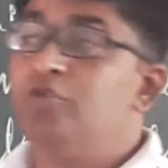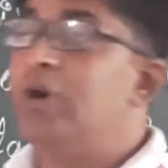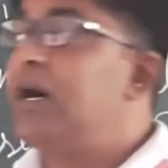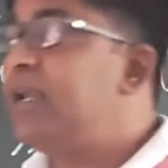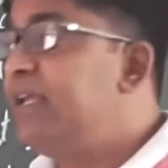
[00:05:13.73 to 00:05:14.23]

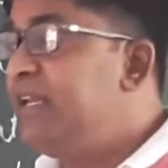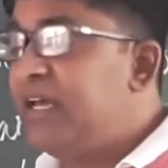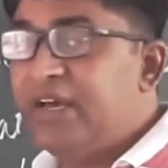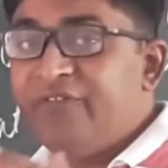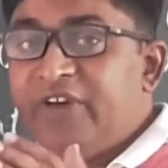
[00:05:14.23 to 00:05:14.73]
you are
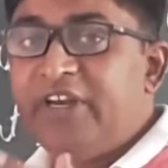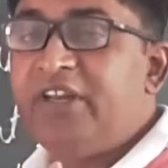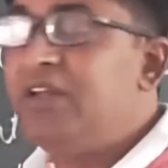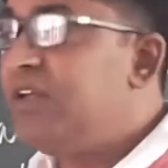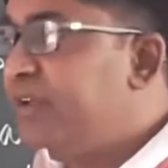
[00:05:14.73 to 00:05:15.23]
in a
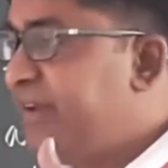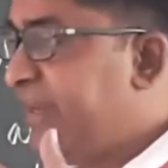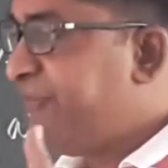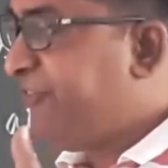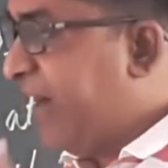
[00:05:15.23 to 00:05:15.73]
very
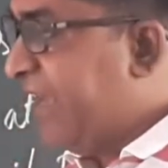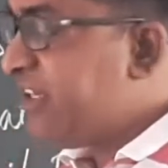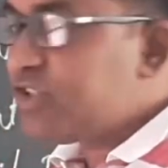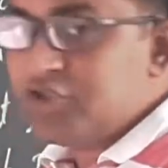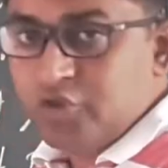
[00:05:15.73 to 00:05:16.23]

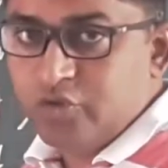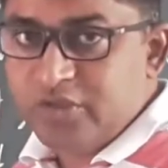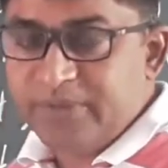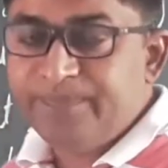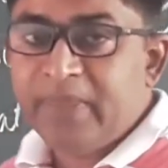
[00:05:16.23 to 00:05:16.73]
fine
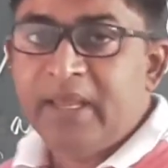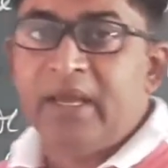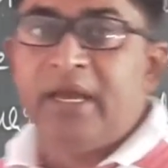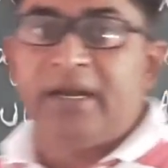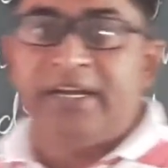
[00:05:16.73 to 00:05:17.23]
shoot,
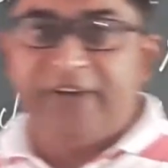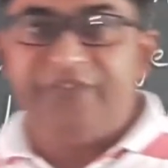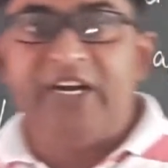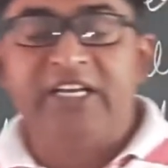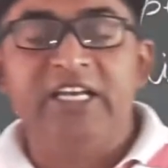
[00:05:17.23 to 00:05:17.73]

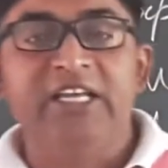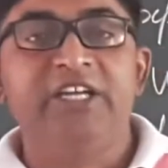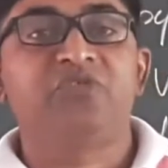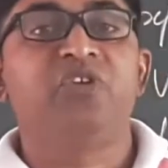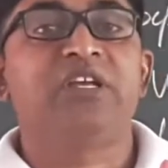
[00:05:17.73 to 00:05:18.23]
definitely
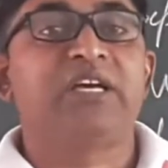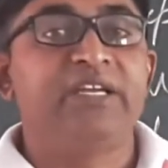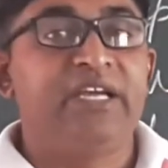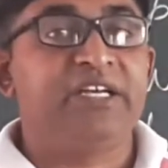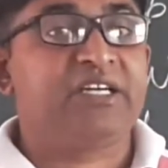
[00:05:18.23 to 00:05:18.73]
it will
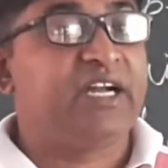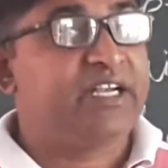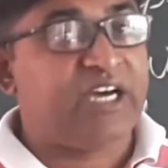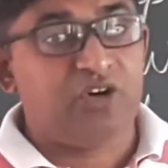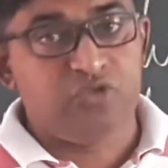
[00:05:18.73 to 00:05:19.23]
create a
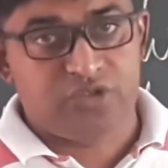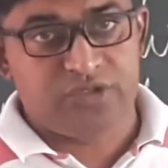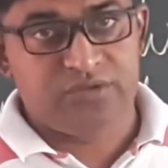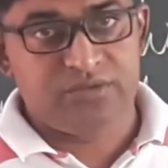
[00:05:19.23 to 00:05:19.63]
doubt